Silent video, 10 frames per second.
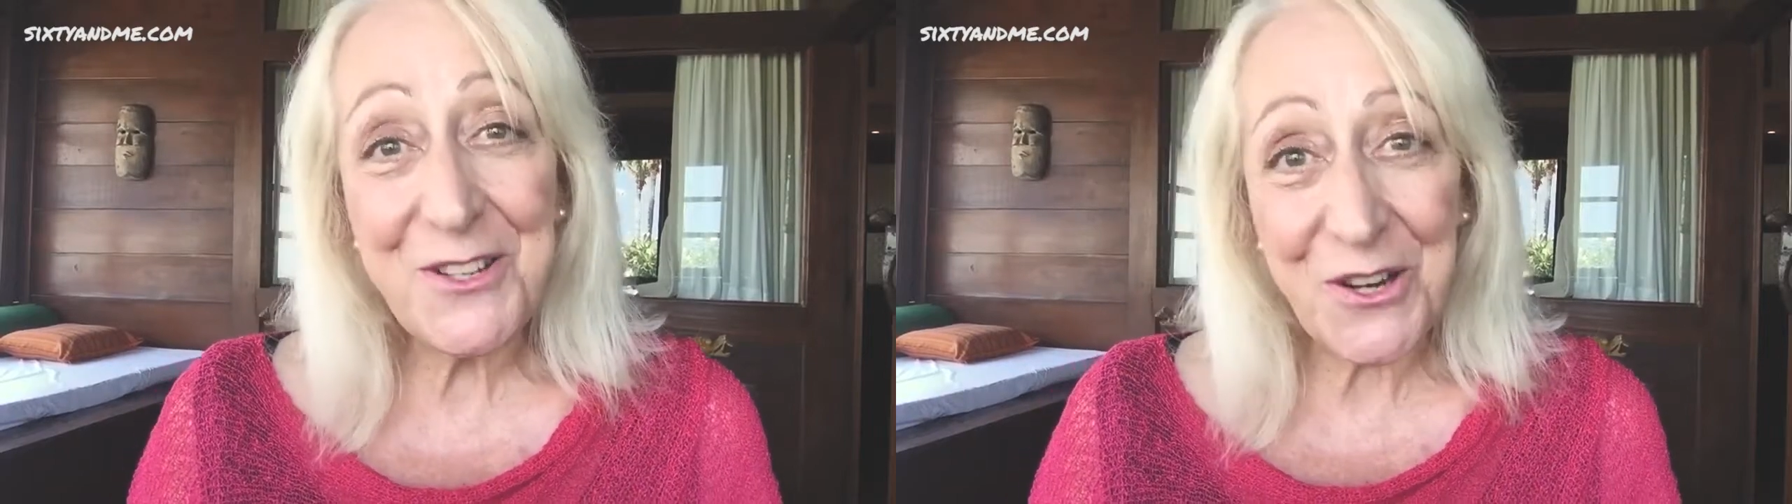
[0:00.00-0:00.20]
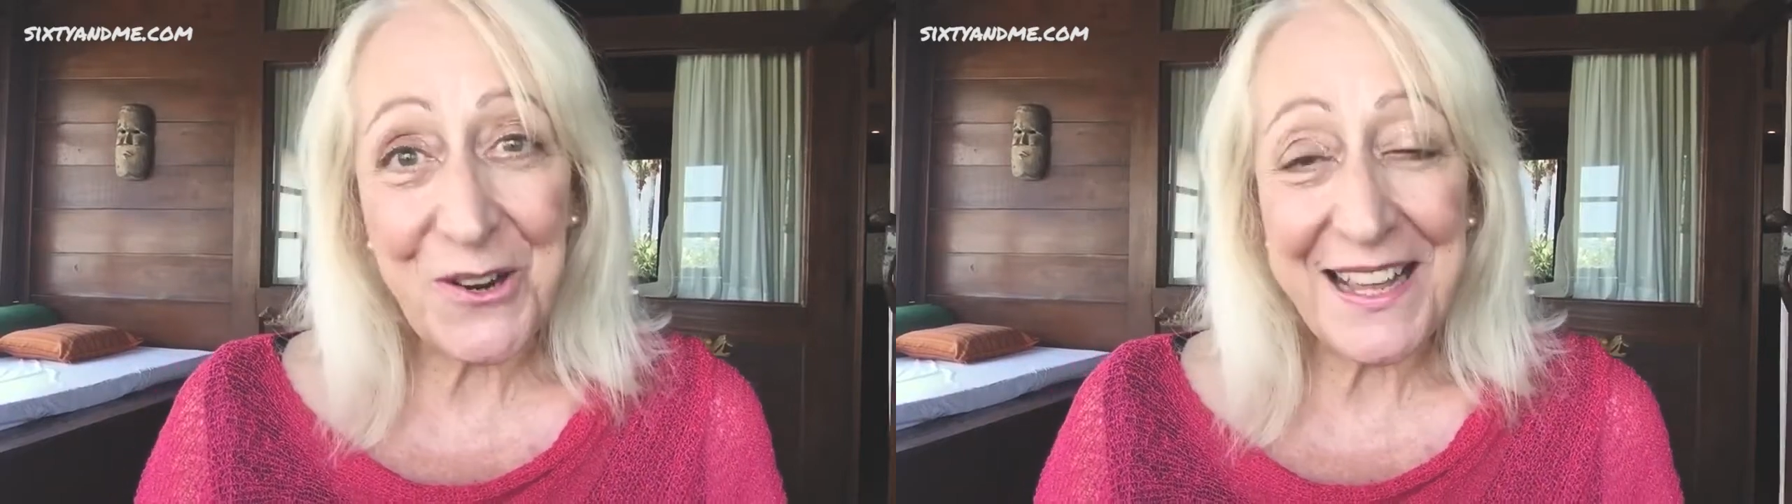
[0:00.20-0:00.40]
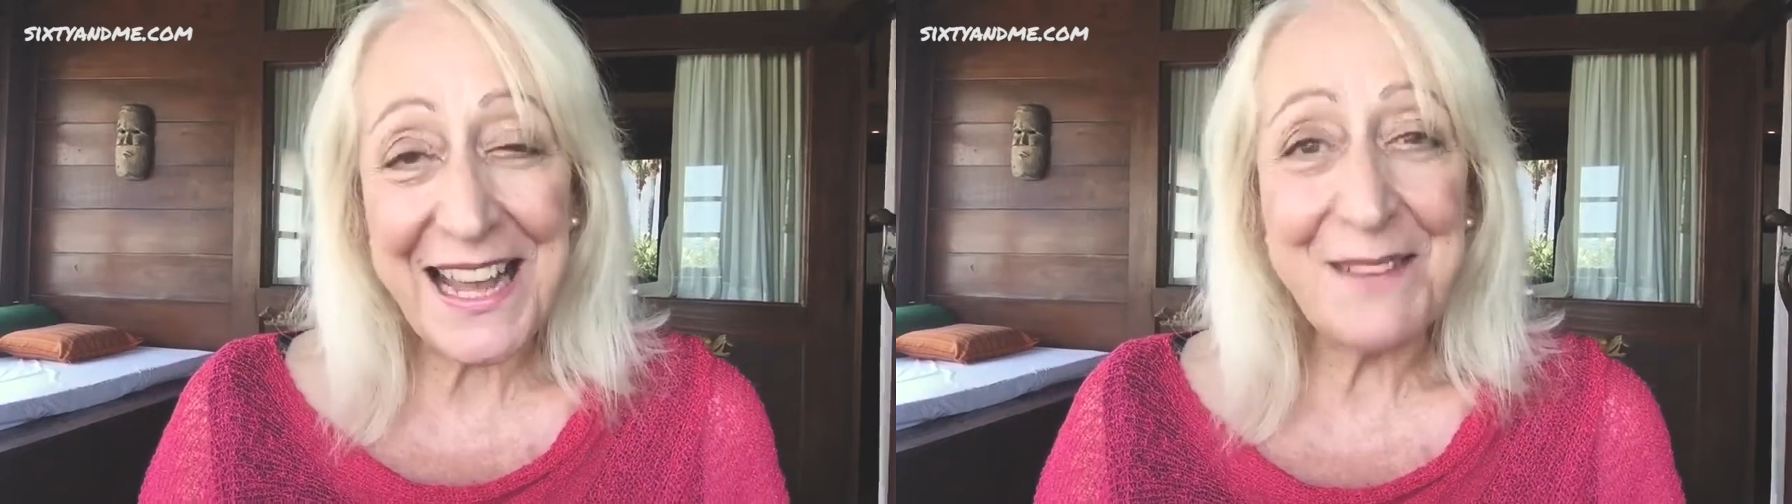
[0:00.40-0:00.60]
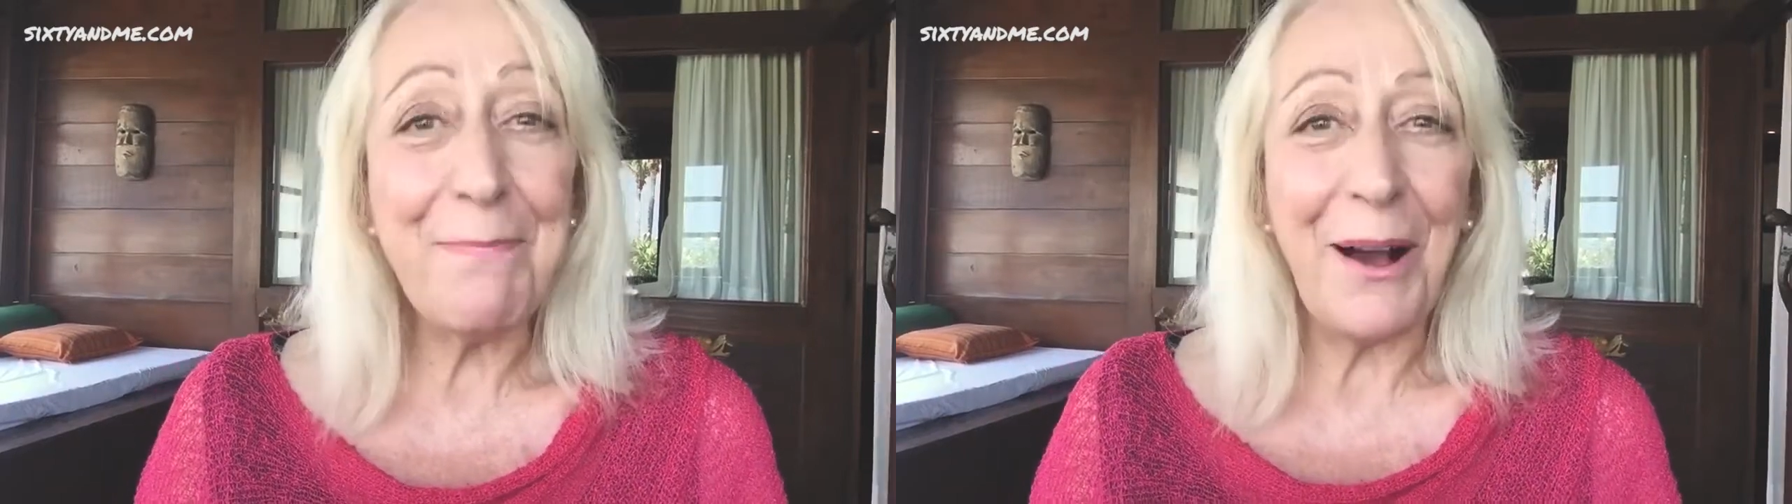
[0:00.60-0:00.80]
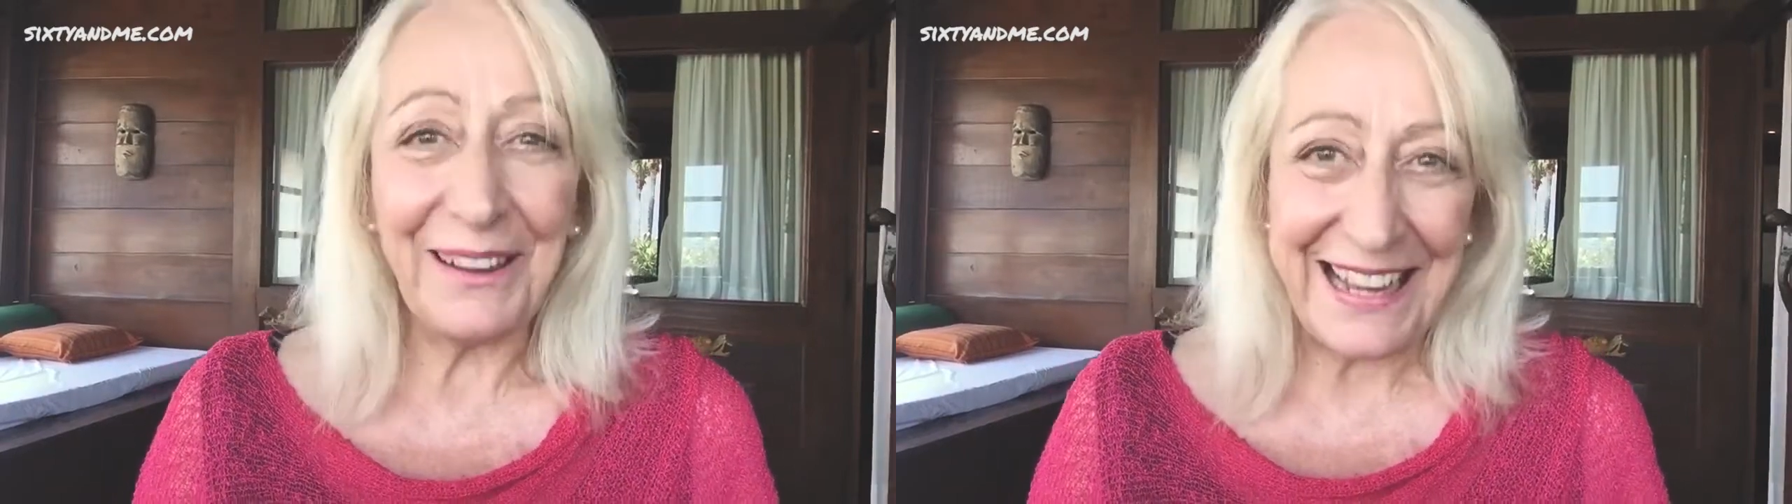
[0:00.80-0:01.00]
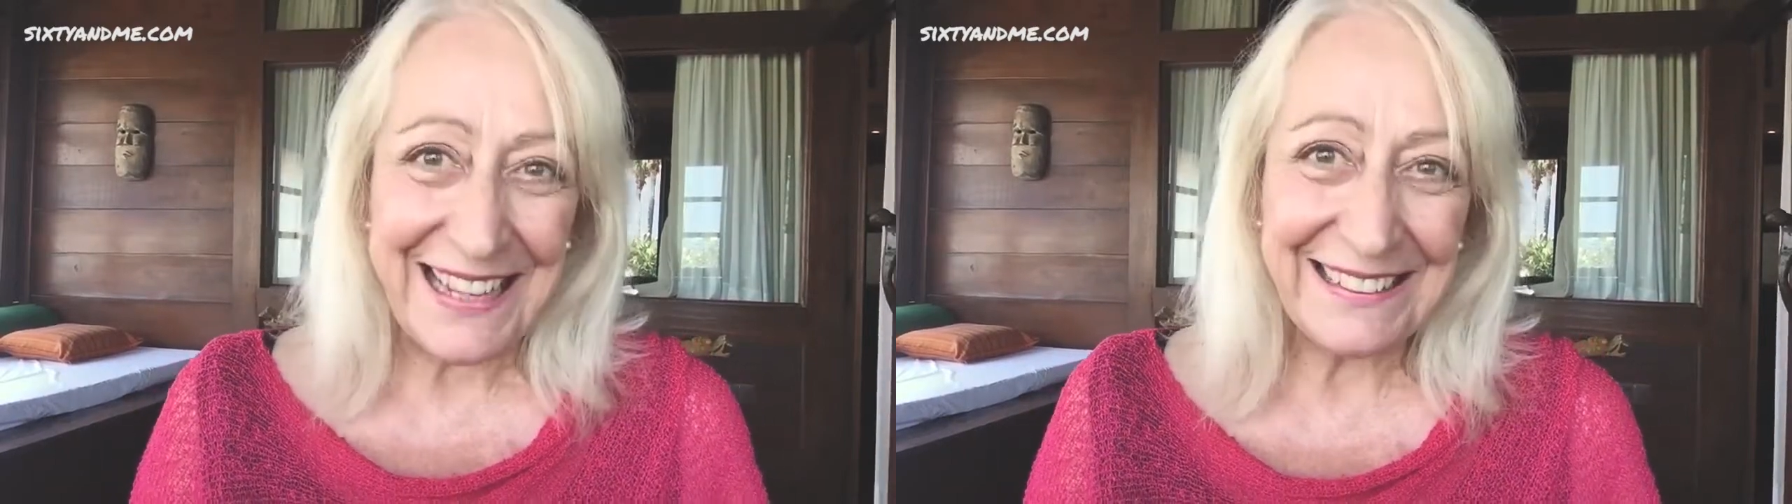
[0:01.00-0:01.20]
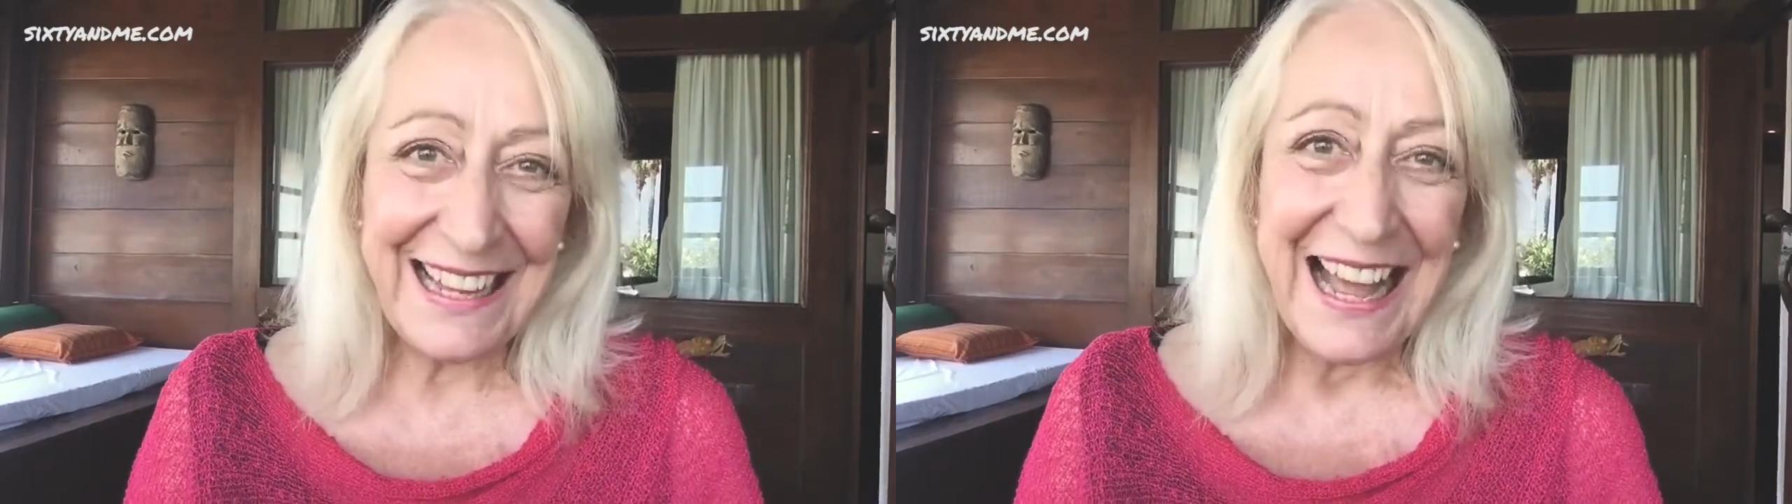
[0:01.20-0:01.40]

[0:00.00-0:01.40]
journey in Bali,